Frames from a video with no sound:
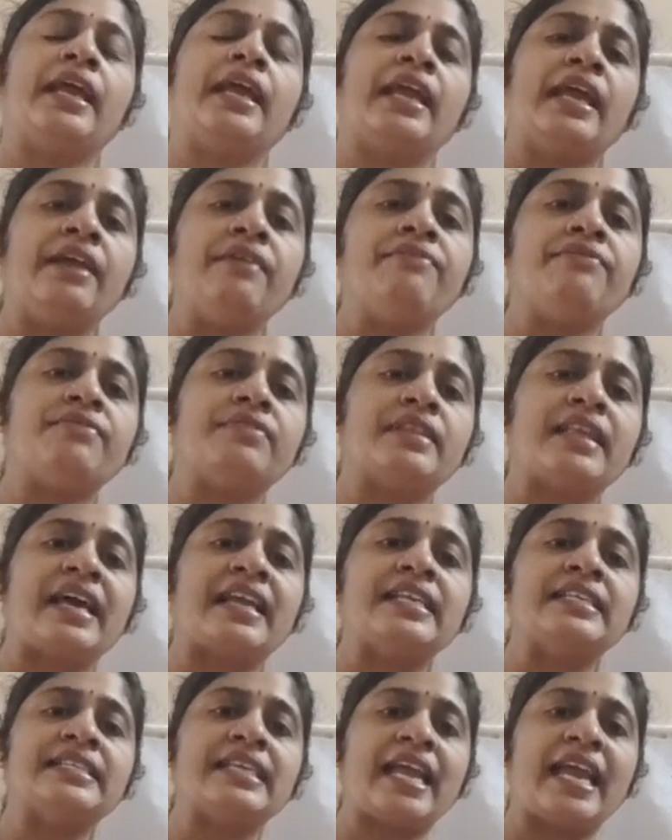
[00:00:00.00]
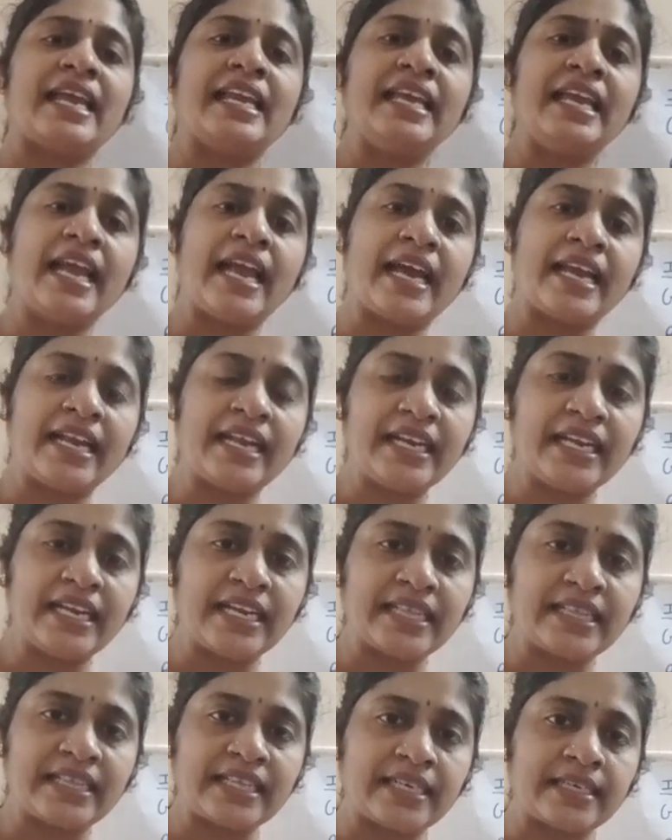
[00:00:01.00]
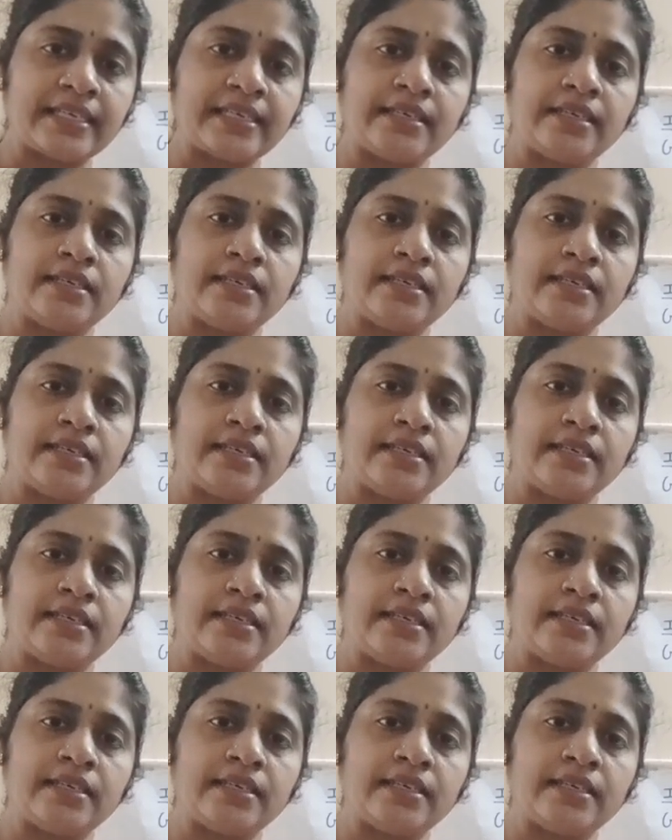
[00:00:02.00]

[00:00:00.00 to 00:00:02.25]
If there is any error in the